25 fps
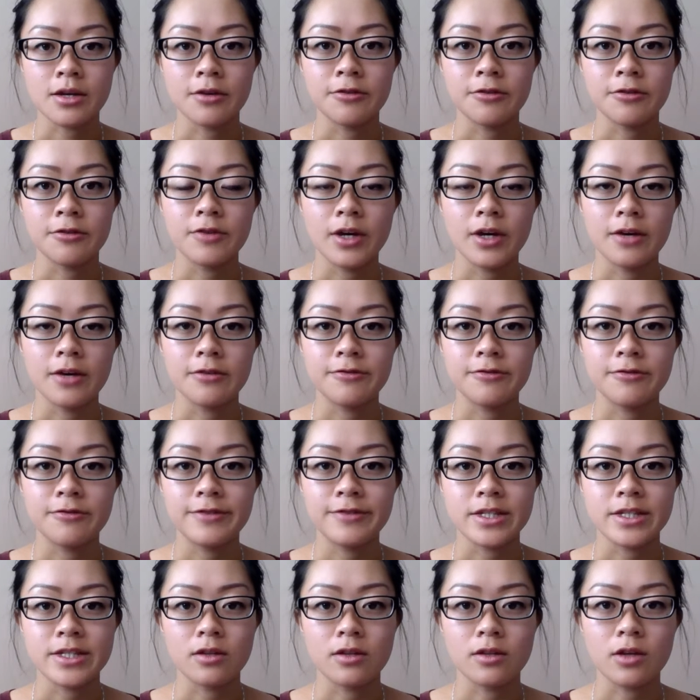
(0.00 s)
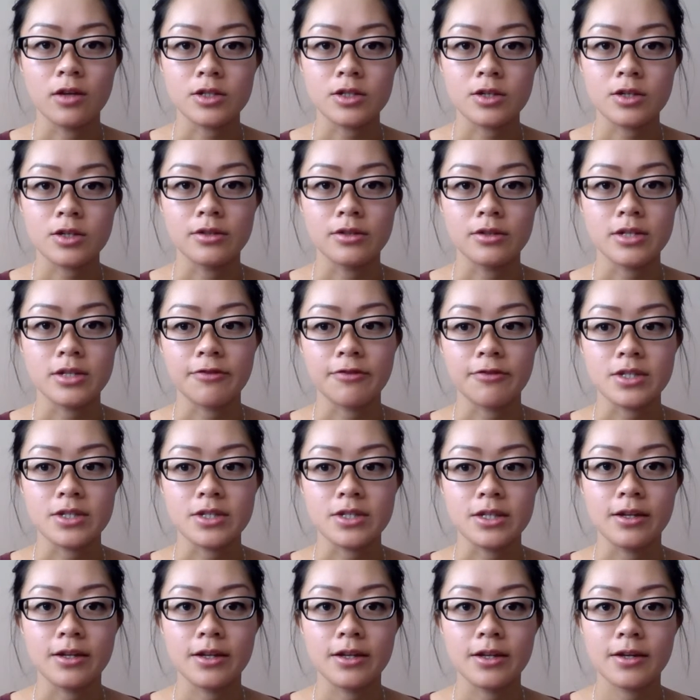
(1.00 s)
of a physiological
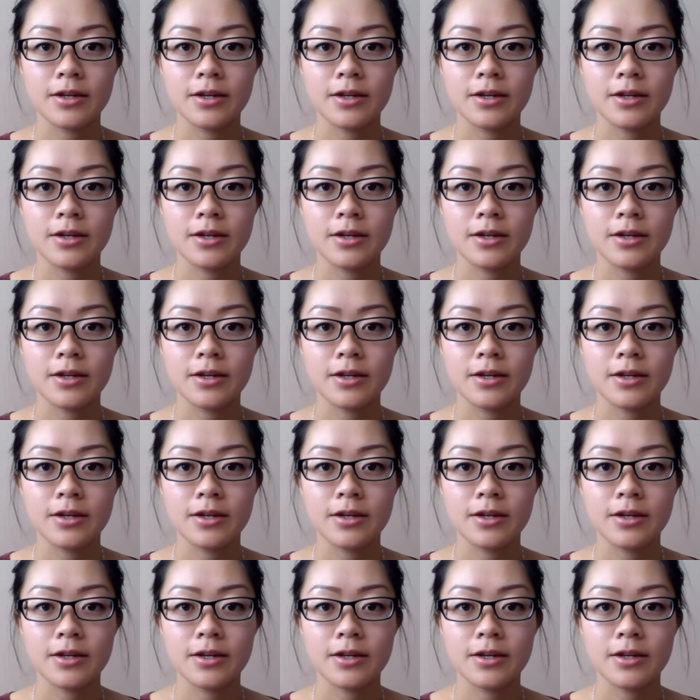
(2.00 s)
deficit.